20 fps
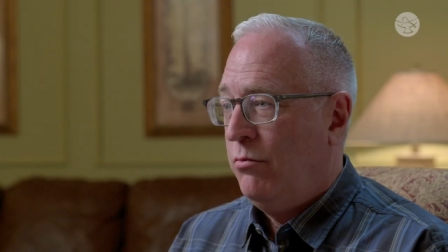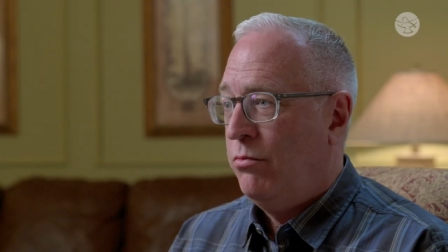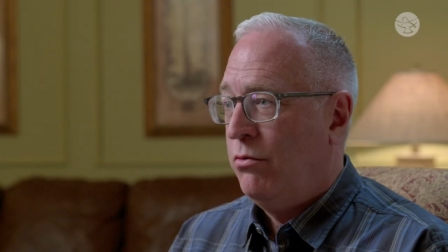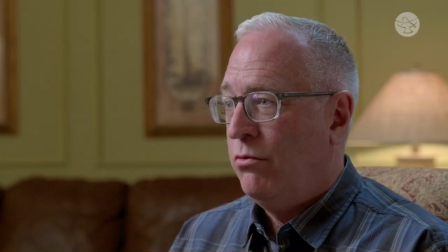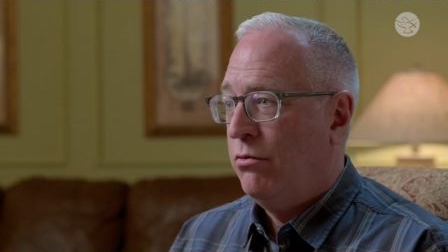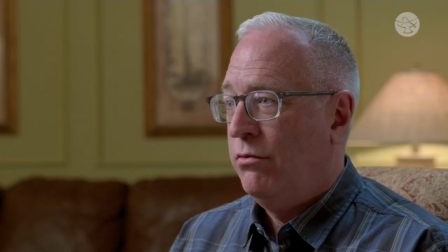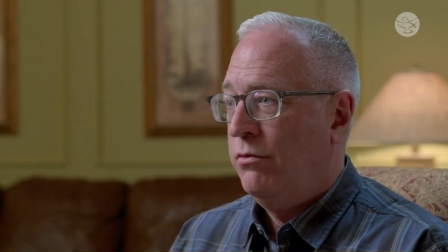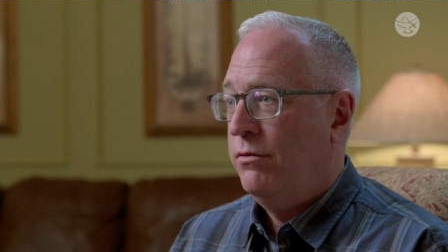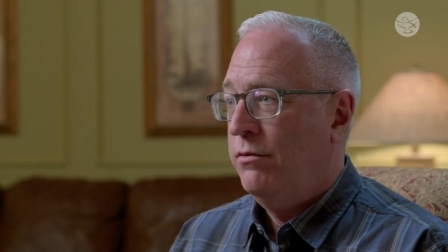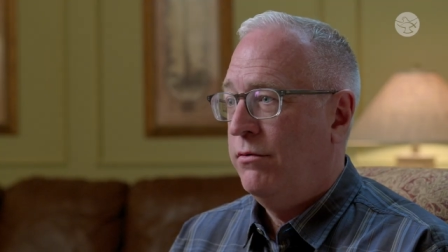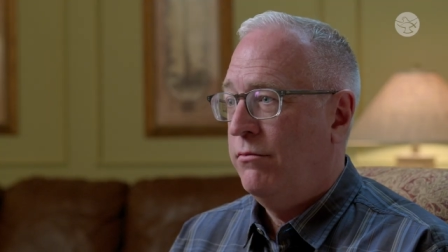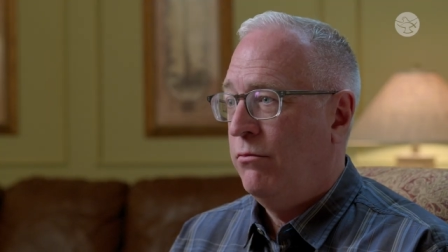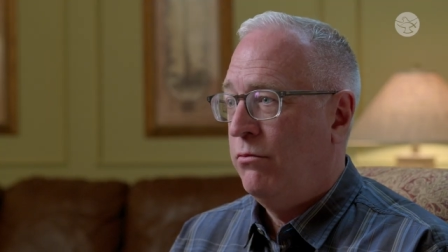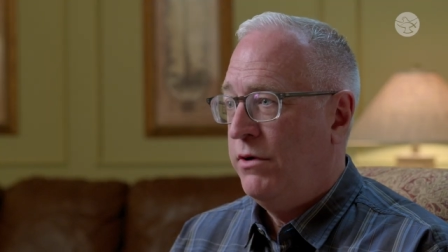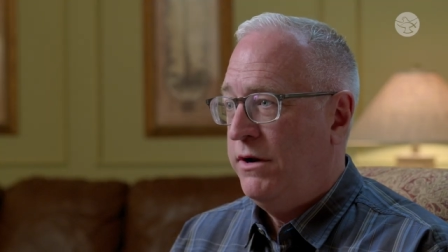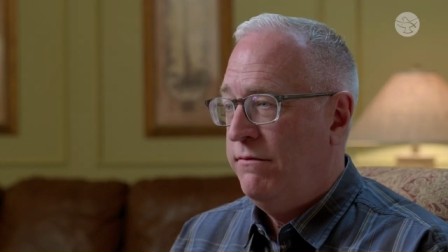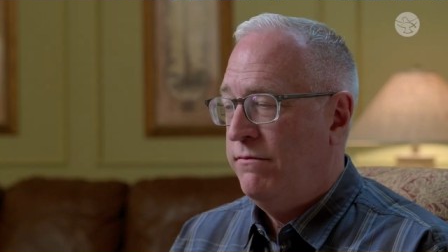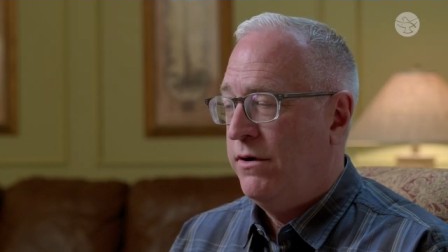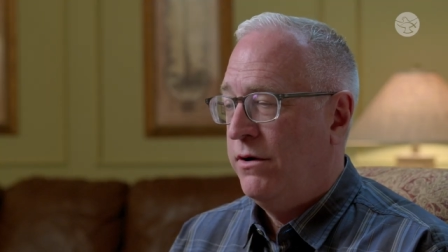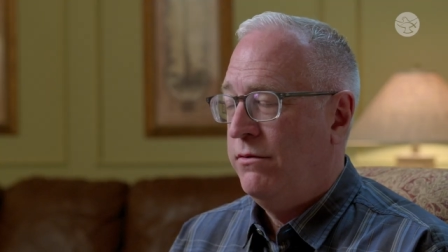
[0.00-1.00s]
board
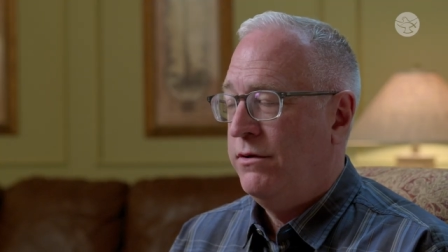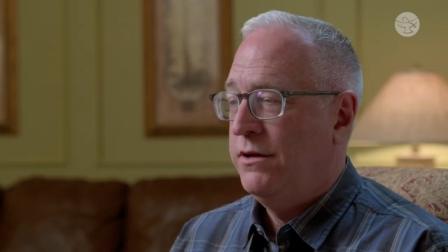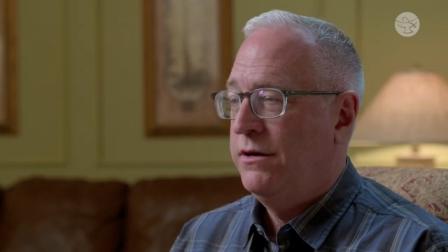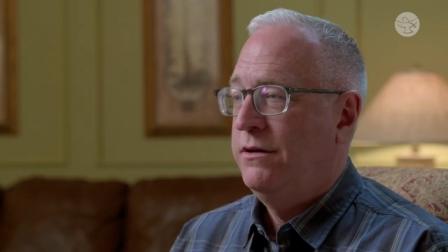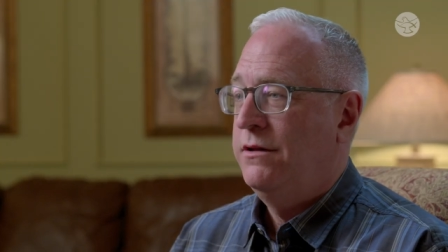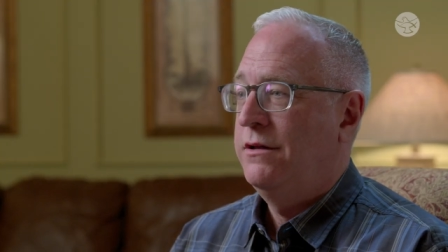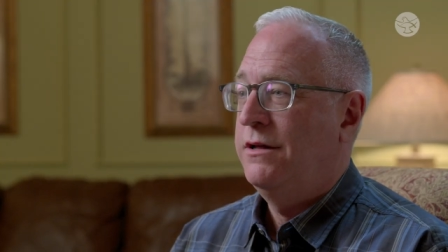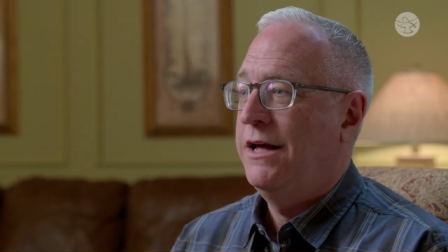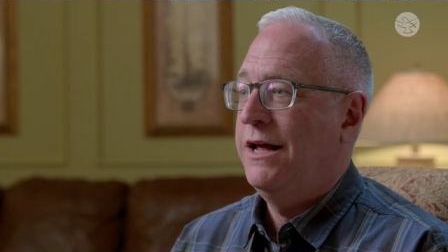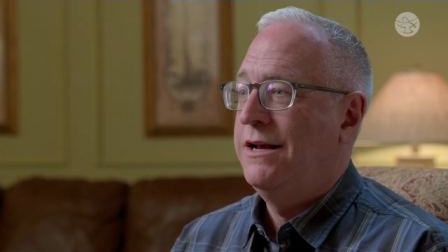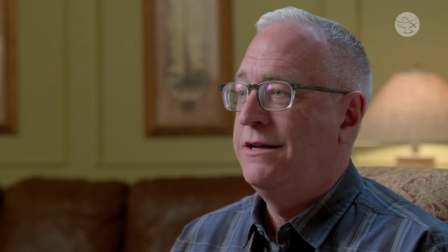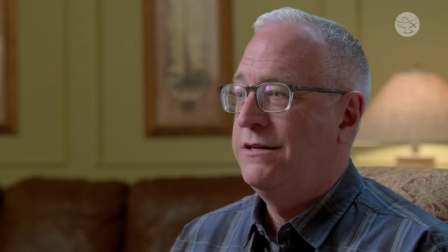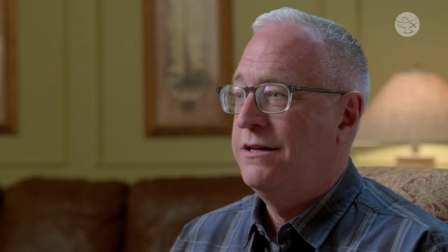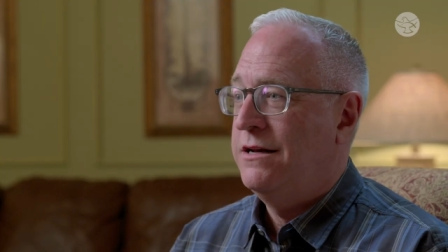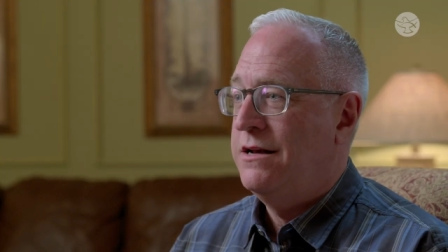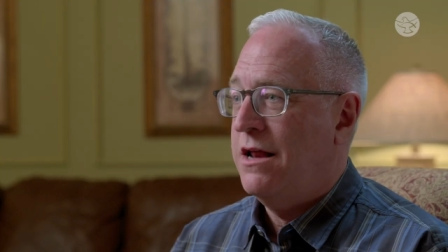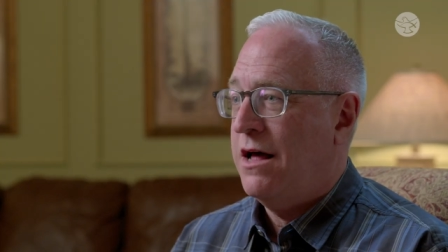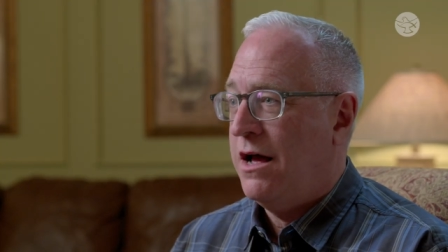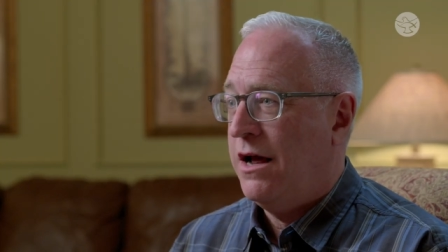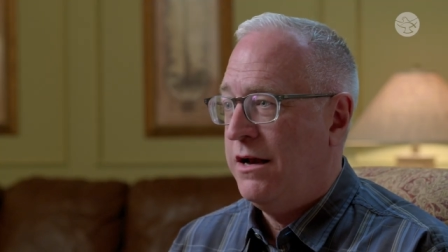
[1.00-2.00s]
revoted and
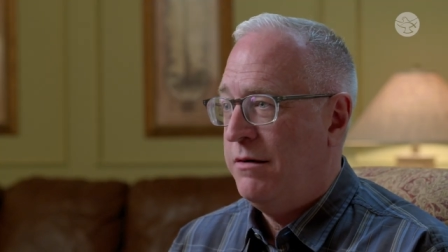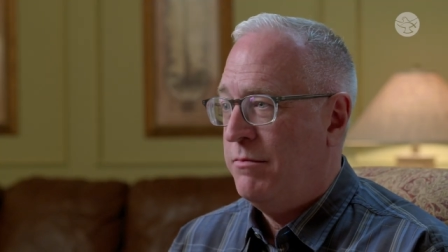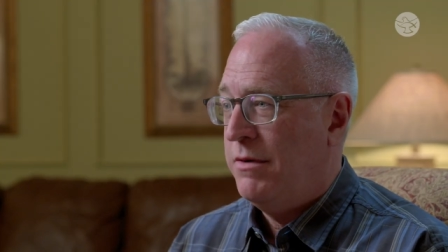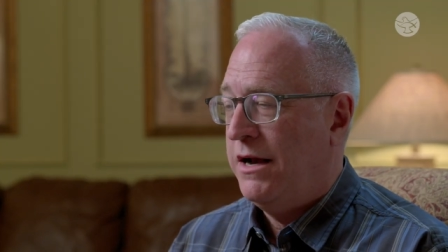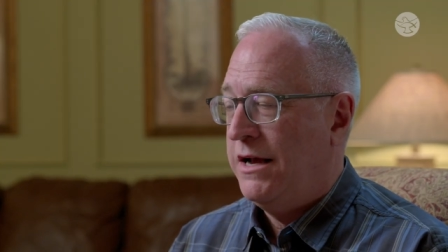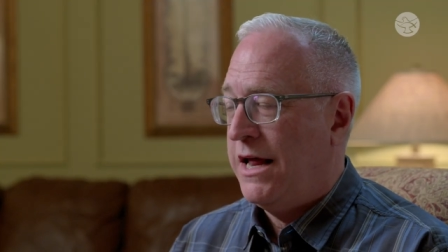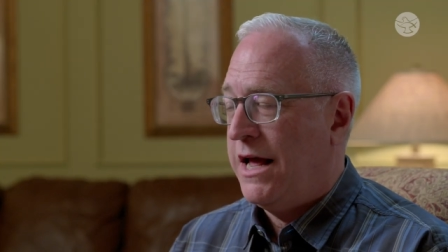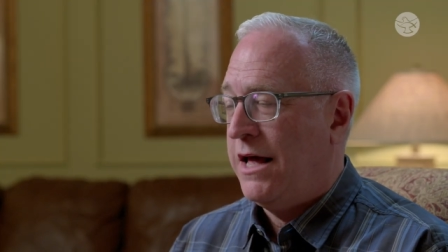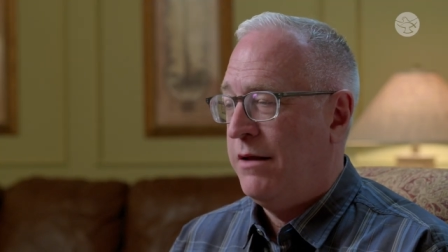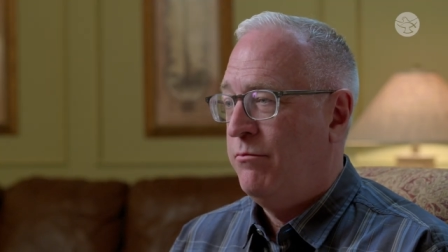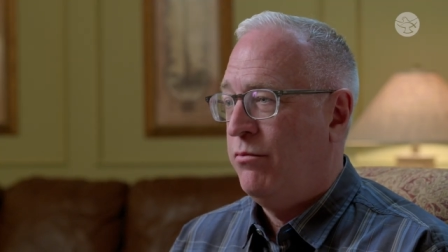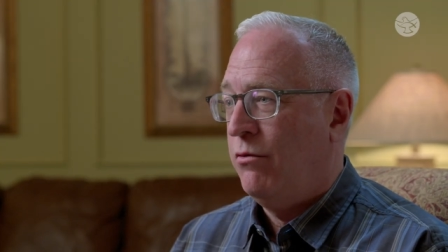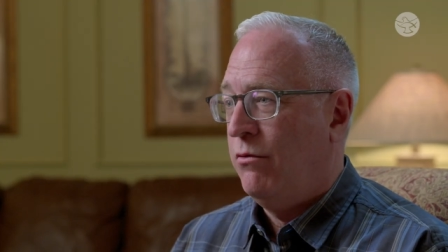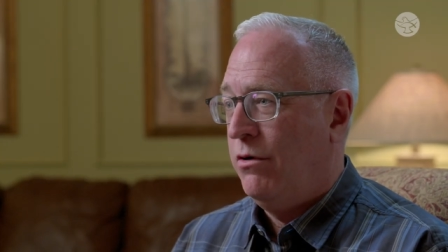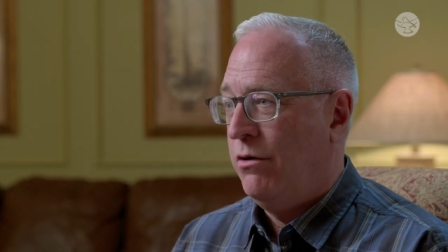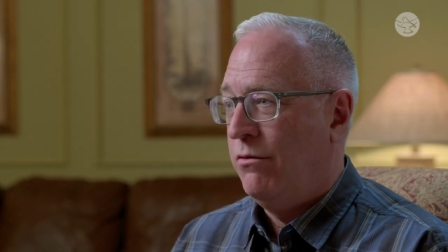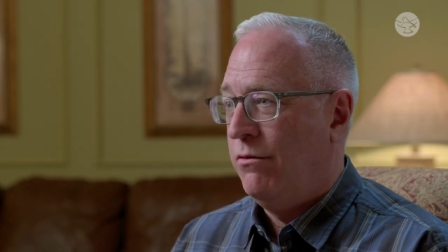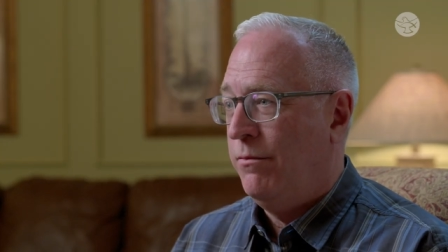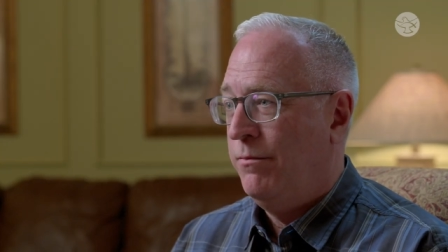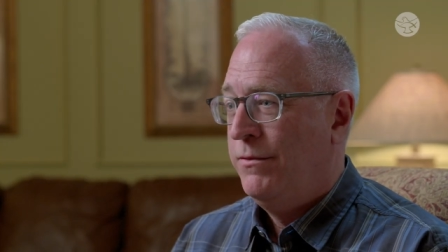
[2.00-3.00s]
denied my dad
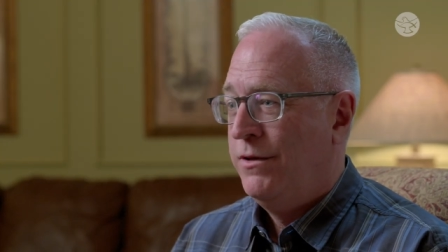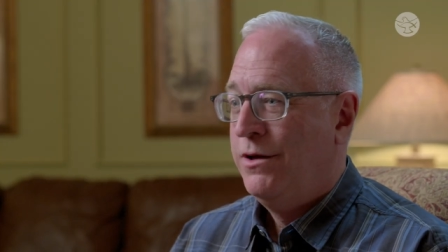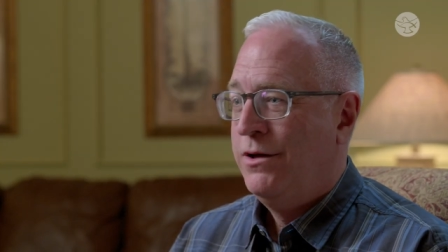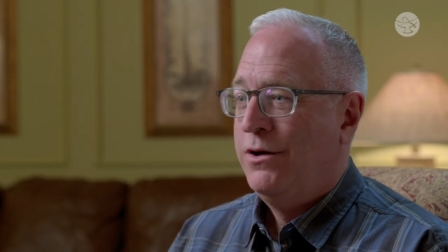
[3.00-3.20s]
parole.